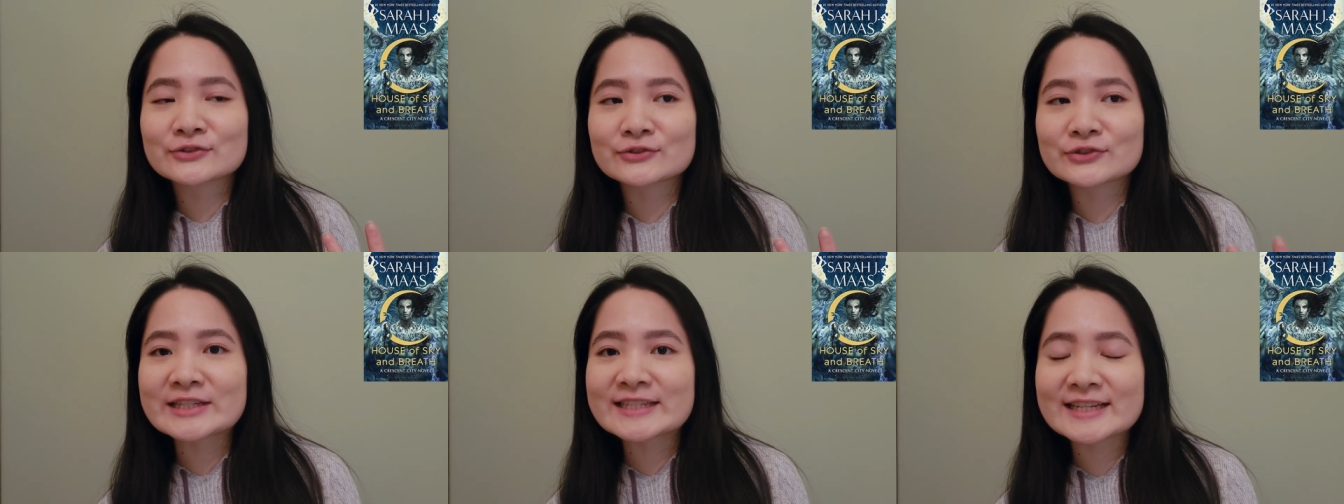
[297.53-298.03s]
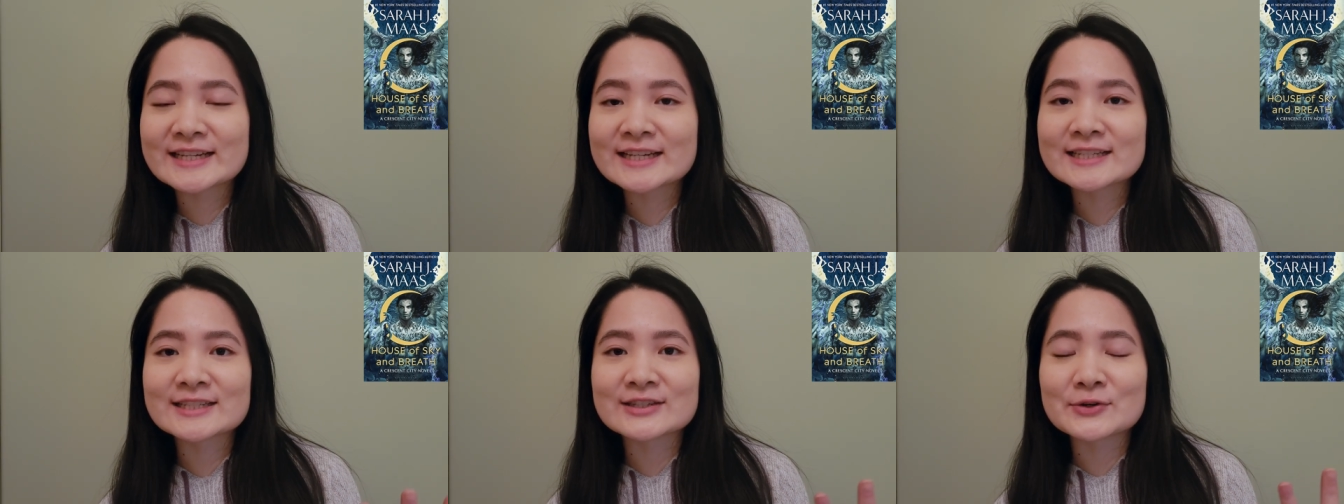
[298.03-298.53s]

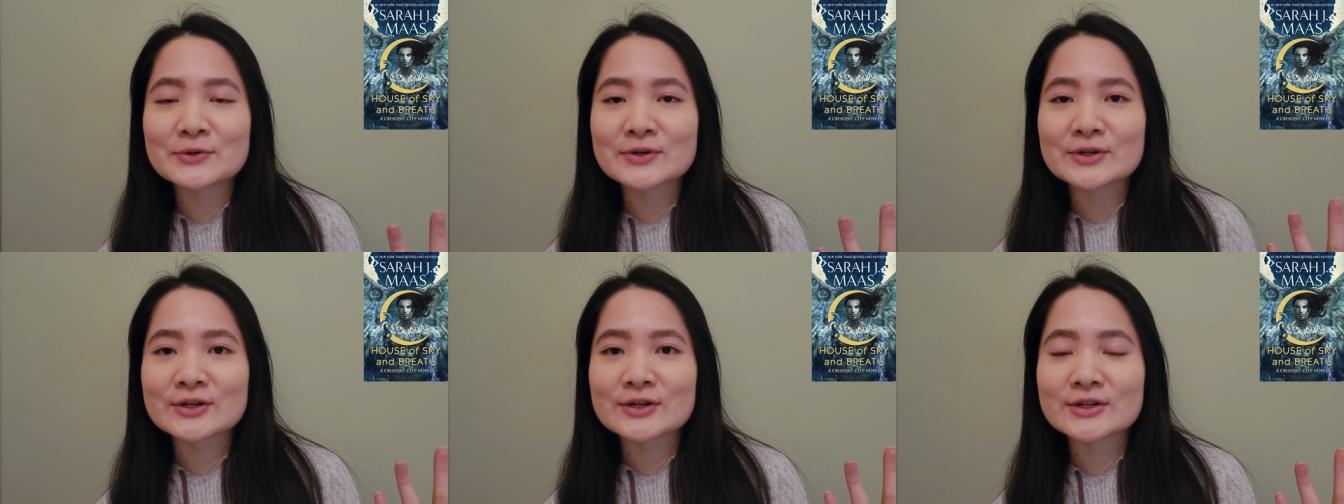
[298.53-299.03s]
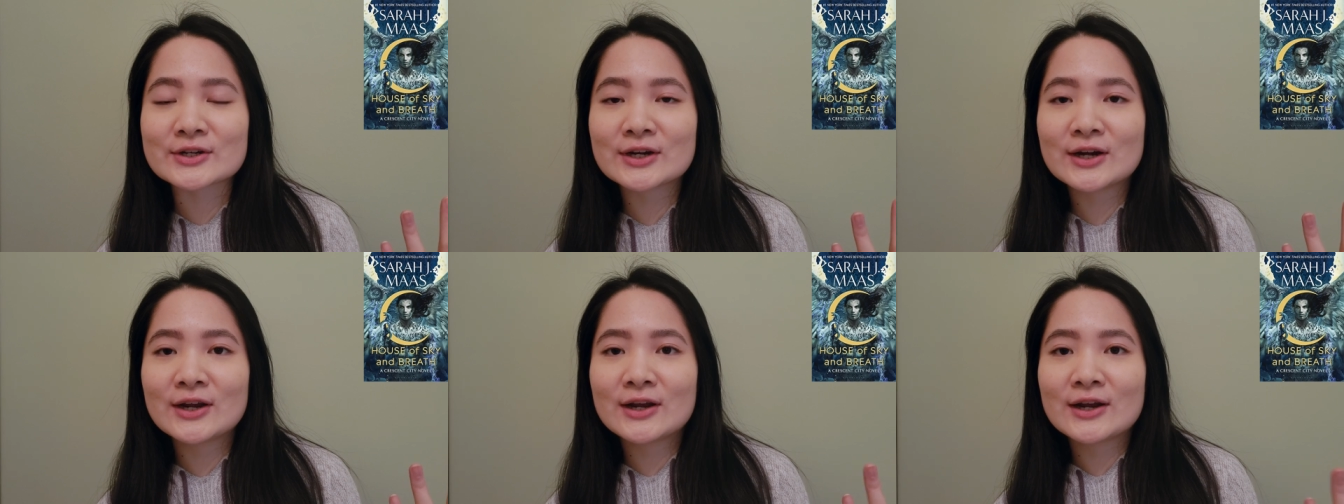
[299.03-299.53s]
Rhysand or
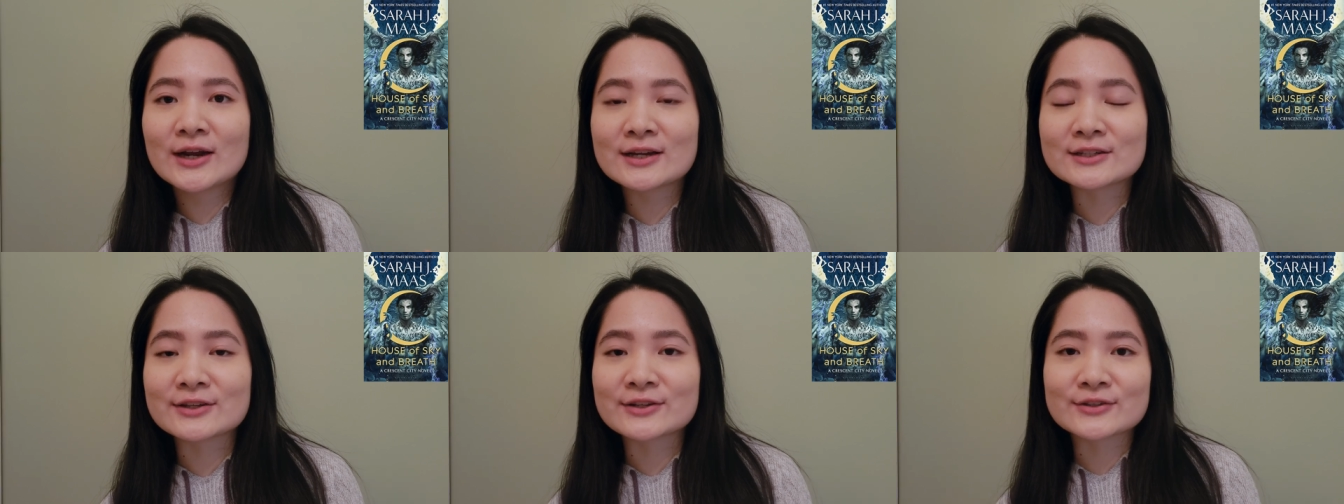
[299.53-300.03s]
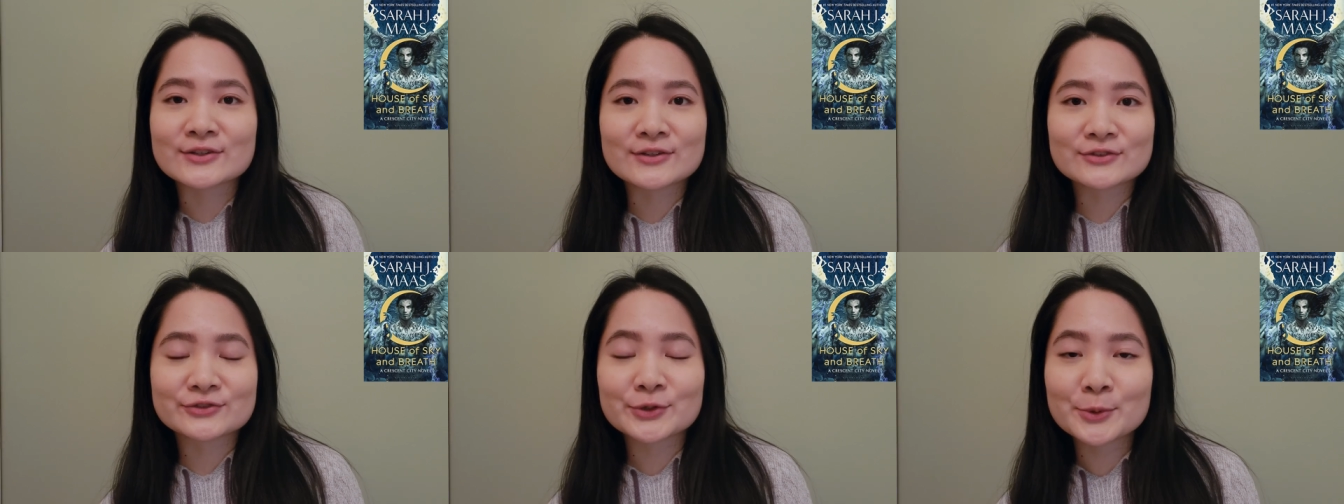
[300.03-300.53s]
another
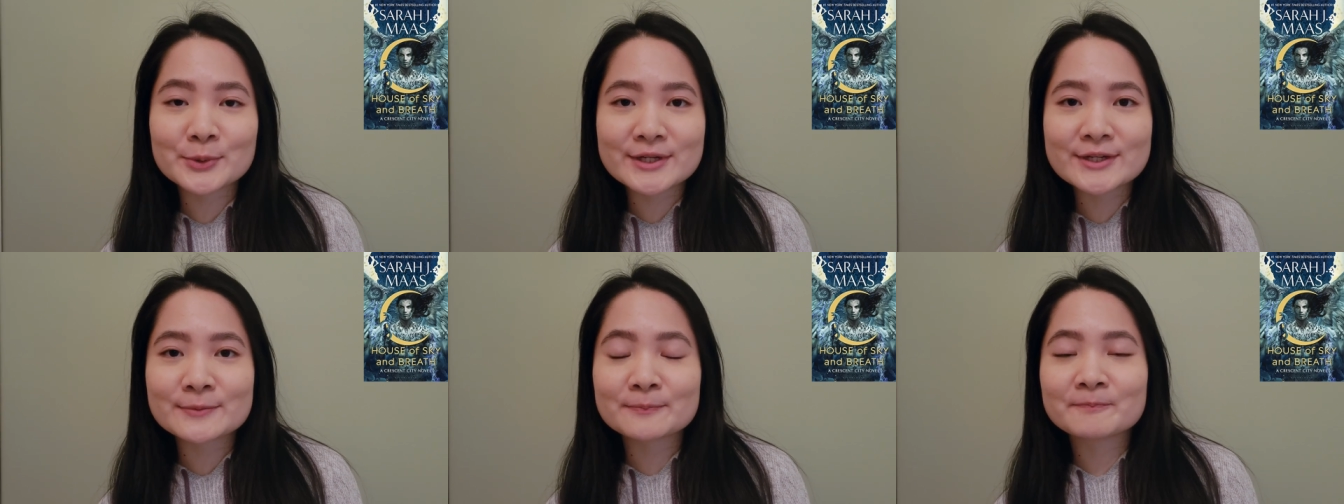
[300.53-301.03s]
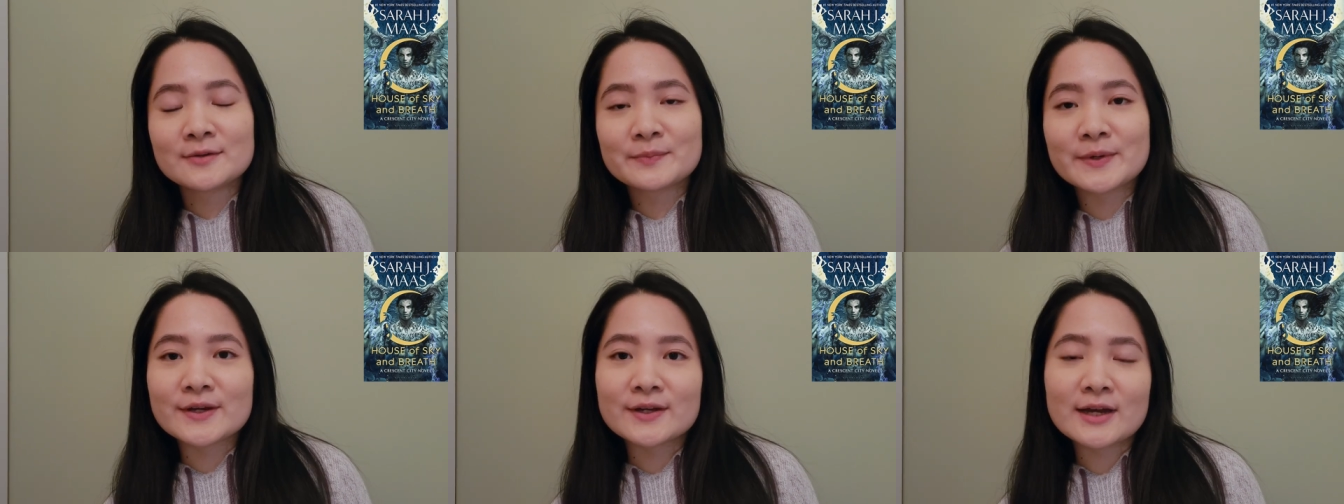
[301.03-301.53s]
Rowan,
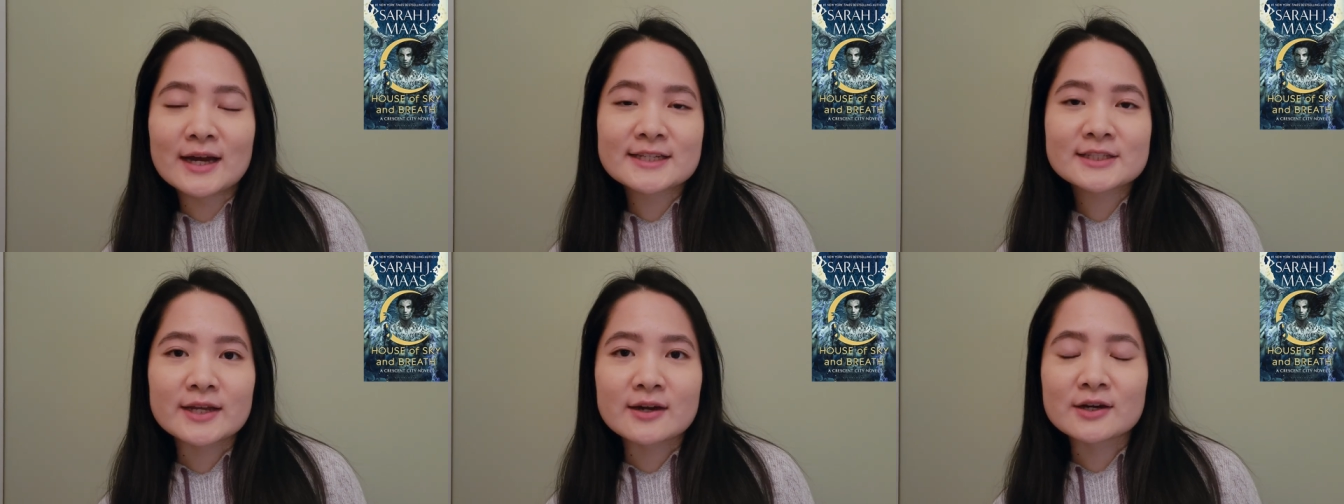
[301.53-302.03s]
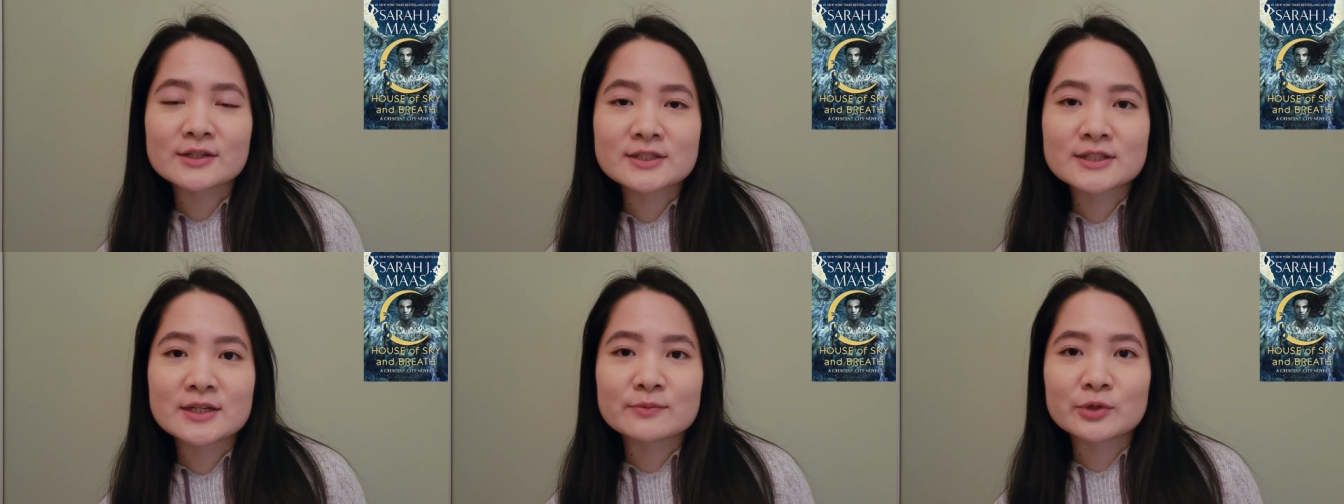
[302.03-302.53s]
but I still
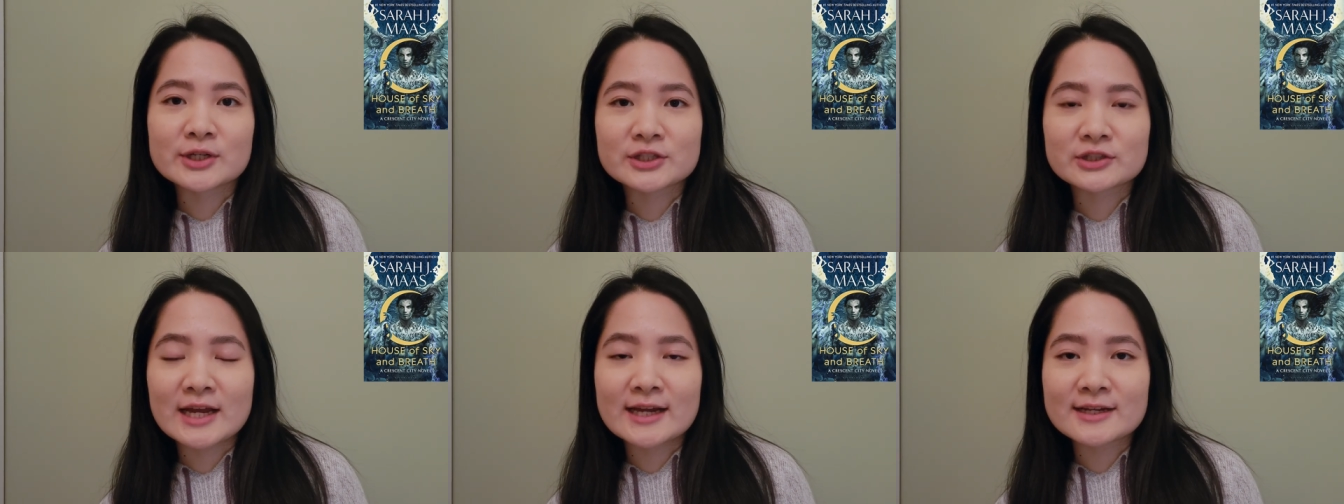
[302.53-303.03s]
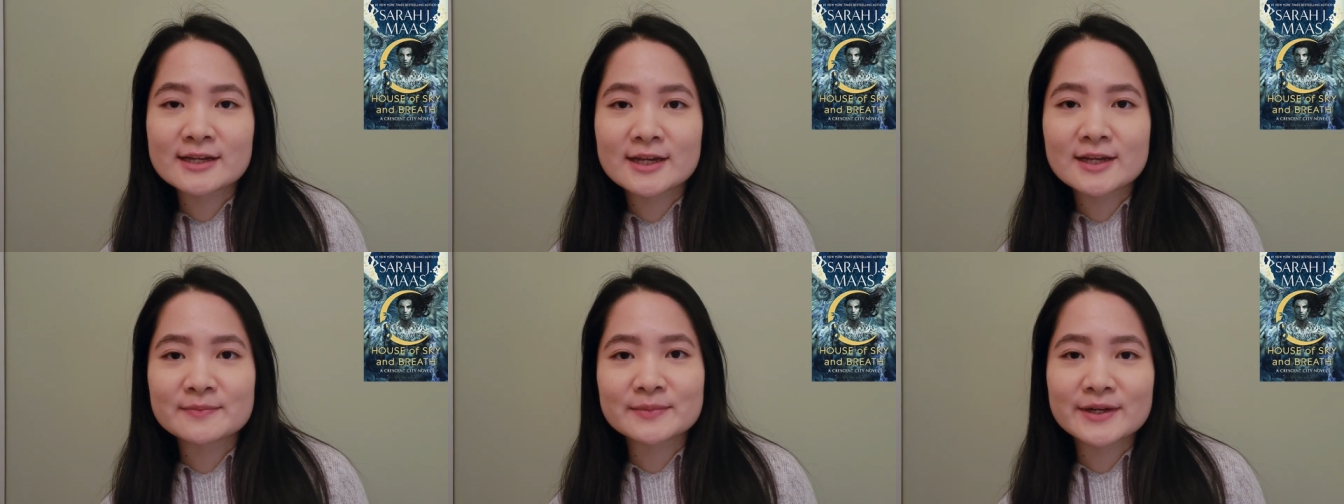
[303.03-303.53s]
hunt and our end
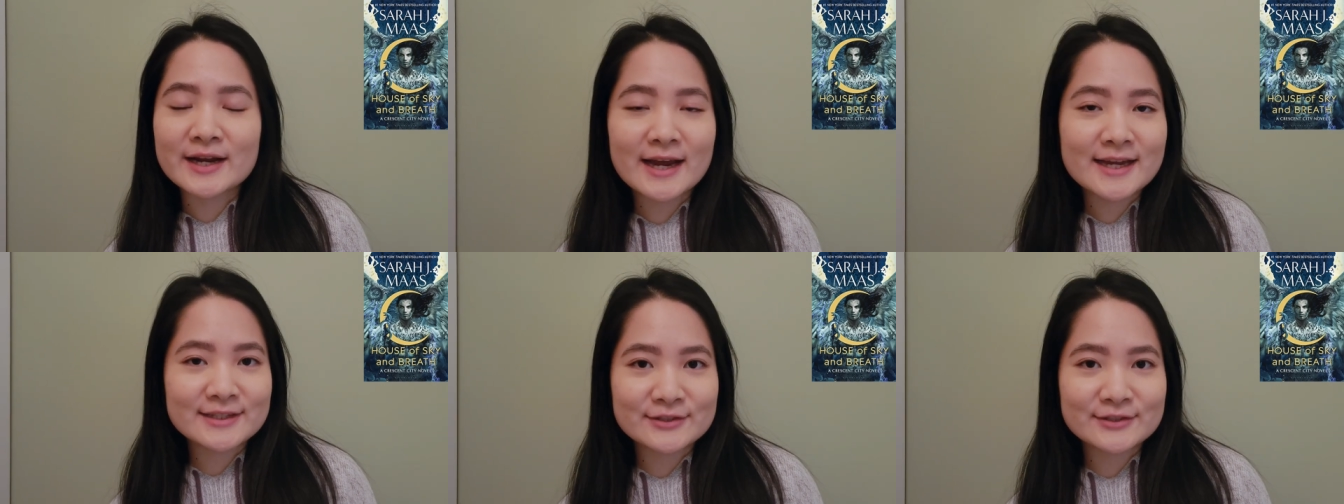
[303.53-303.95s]
endgame, but I